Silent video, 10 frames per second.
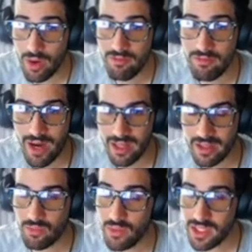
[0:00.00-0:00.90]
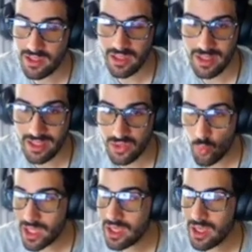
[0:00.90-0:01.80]
finally recently this
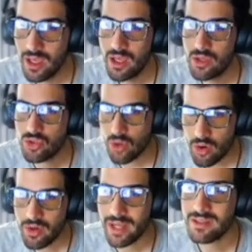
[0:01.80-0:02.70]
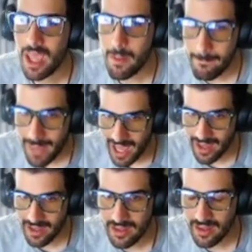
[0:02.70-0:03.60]
week, starter decks came
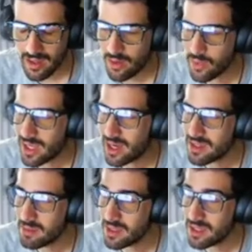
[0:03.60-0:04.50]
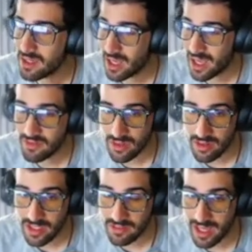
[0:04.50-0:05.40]
back. We got the ability to have starter
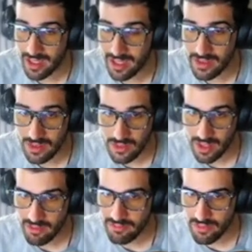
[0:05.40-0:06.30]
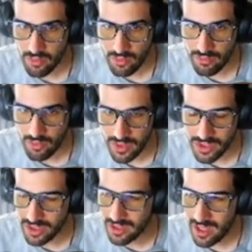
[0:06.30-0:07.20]
decks back into like
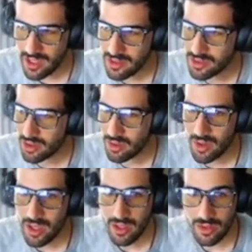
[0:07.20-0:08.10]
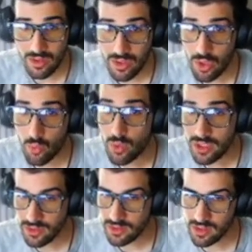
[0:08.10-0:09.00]
fruition. So the
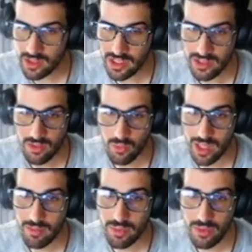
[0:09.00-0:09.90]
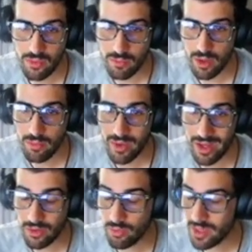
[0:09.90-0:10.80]
original starter decks, the red, blue, purple, and
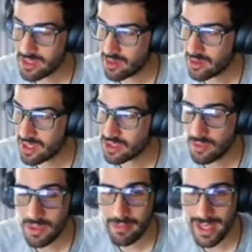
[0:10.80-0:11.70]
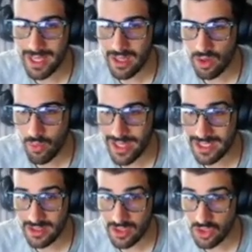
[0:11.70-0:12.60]
green starter decks should be making their ways
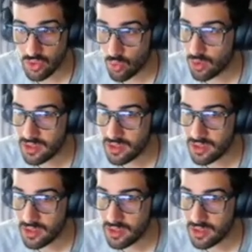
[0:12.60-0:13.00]
into stores,